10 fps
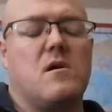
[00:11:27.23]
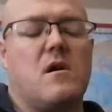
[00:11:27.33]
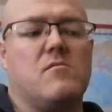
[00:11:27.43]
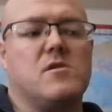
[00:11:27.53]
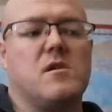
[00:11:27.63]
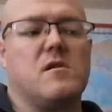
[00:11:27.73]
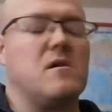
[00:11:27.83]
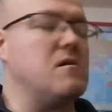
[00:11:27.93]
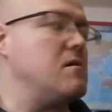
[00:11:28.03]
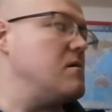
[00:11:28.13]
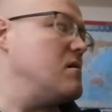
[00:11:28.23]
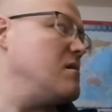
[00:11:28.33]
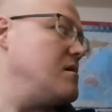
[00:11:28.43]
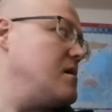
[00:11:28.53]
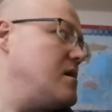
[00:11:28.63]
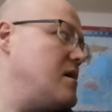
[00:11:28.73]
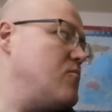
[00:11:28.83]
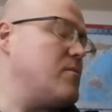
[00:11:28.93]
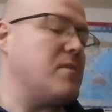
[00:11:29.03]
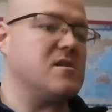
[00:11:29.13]
I was in there, and then
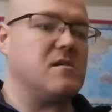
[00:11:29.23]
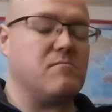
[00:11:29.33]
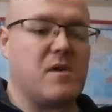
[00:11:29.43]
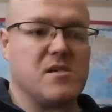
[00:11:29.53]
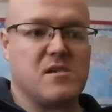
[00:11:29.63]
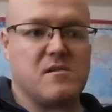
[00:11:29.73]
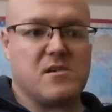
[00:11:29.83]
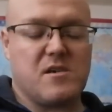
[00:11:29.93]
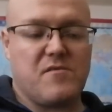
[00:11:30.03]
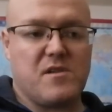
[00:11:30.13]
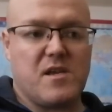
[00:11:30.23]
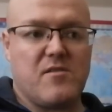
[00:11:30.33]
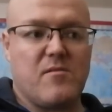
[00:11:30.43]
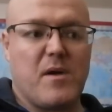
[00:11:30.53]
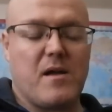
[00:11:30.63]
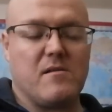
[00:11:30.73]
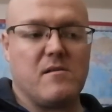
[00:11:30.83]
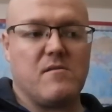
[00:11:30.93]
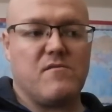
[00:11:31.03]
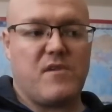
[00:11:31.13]
when my 7 day
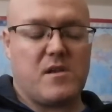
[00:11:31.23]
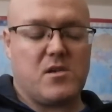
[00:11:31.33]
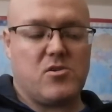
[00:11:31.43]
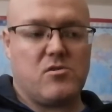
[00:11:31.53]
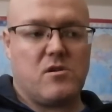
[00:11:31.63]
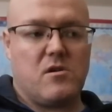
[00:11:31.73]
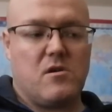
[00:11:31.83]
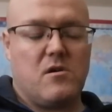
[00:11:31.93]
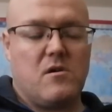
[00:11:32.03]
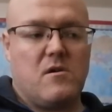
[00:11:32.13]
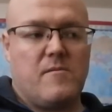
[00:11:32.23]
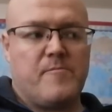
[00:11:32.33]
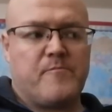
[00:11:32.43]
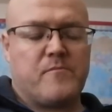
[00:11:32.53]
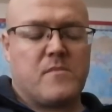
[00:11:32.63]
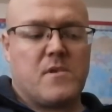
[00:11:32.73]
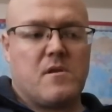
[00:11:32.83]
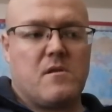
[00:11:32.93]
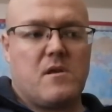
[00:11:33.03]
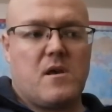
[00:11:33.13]
remand finished,
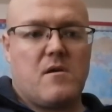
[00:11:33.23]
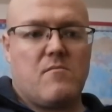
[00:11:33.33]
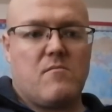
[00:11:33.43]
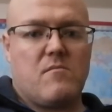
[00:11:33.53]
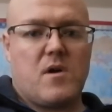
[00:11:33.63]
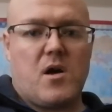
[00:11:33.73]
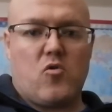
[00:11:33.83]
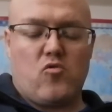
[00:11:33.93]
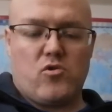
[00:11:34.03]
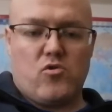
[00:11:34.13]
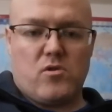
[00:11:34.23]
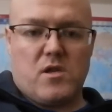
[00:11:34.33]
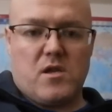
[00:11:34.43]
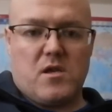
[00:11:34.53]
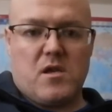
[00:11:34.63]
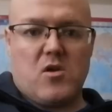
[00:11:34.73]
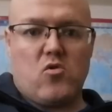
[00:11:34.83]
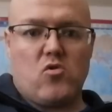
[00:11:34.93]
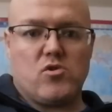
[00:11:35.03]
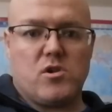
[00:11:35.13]
I got took to
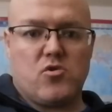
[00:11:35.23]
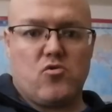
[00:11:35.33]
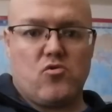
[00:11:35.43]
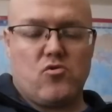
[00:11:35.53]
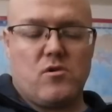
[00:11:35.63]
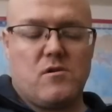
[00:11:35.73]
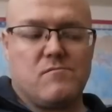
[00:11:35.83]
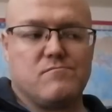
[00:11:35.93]
Kerlaw Secure Unit,